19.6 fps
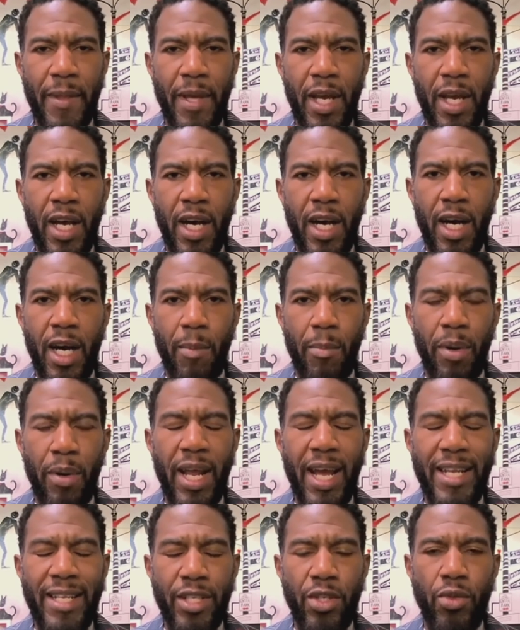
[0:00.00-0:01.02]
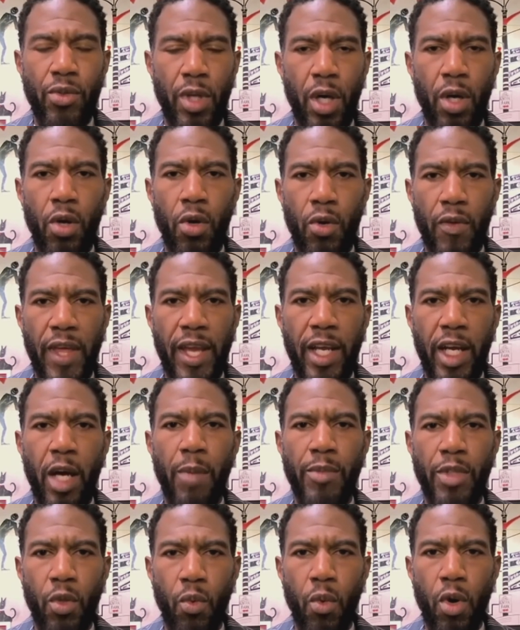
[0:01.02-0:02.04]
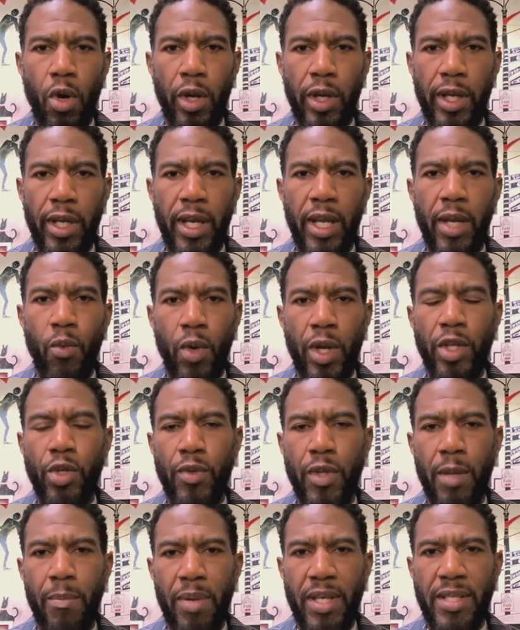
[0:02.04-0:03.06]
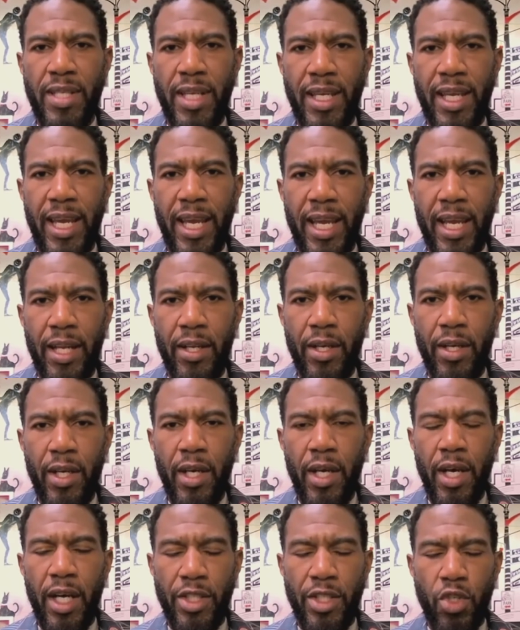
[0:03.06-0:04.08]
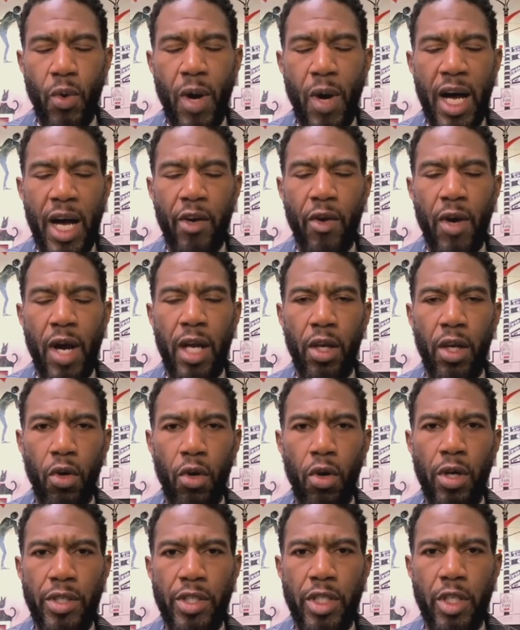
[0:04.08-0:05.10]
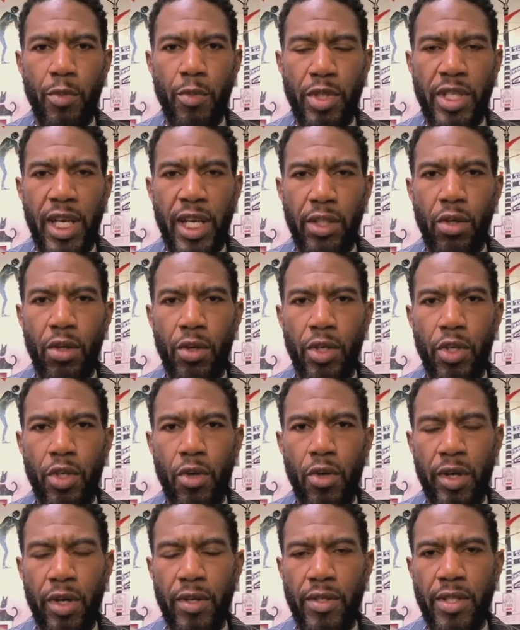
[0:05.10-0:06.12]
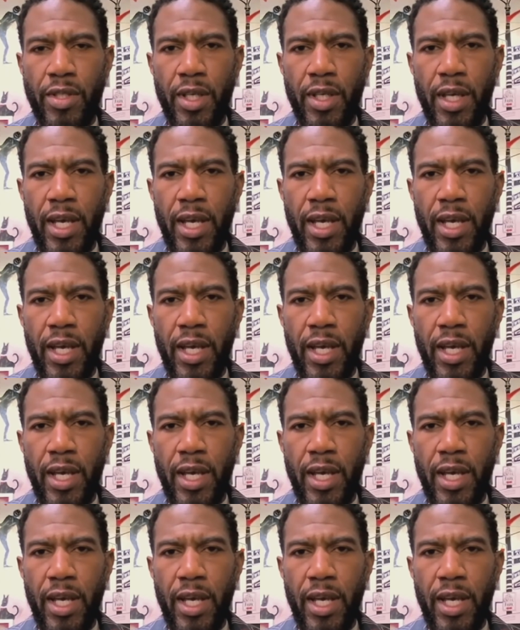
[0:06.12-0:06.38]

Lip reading: But I do know they come to work and they want to do their best they can to honor our laws to protect all New Yorkers.